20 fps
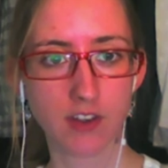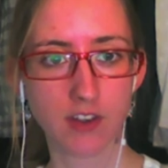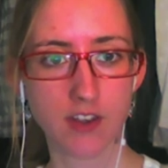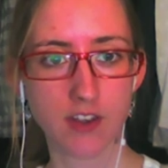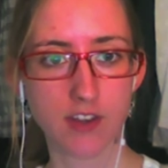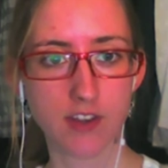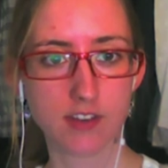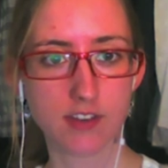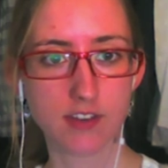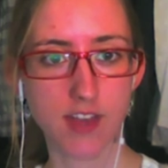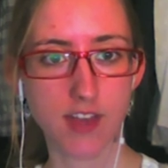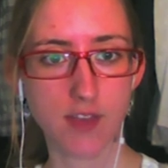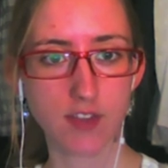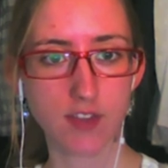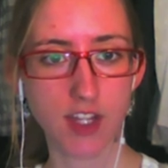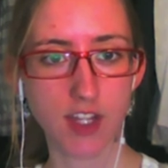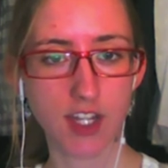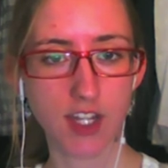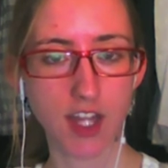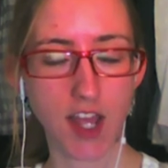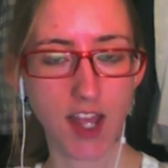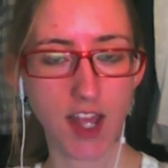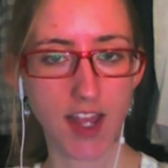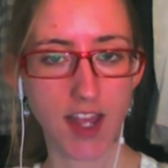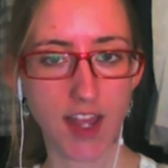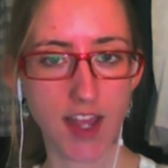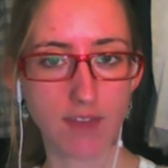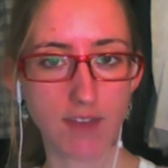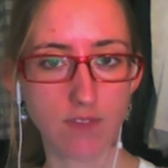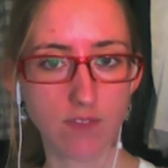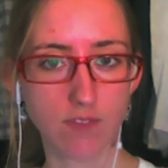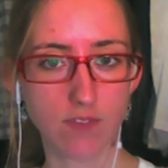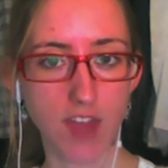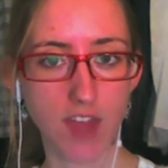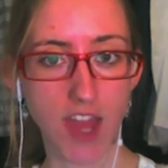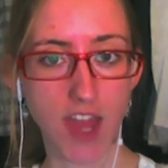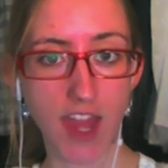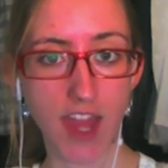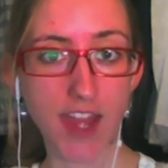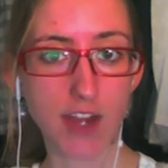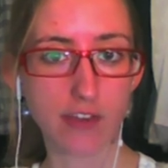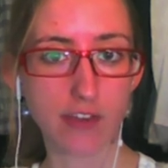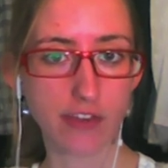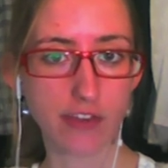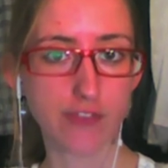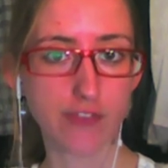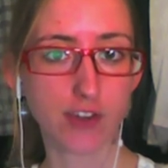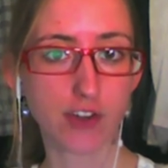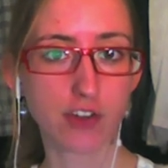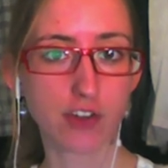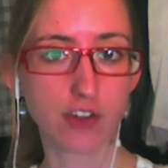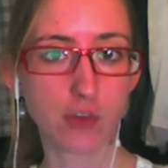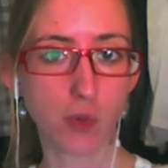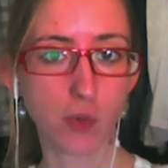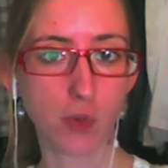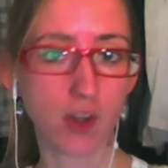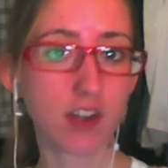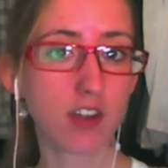7, I have A, or the first one,